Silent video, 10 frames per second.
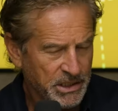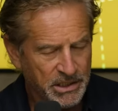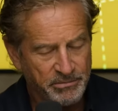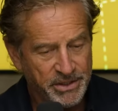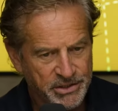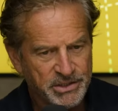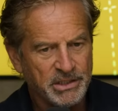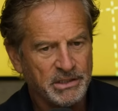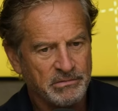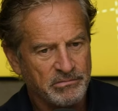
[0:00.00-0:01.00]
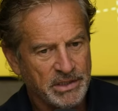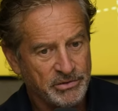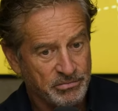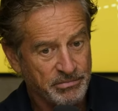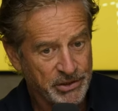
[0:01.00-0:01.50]
and the minister
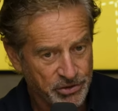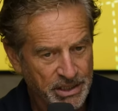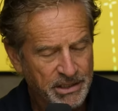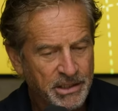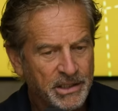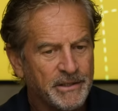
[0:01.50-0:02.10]
has mentioned that.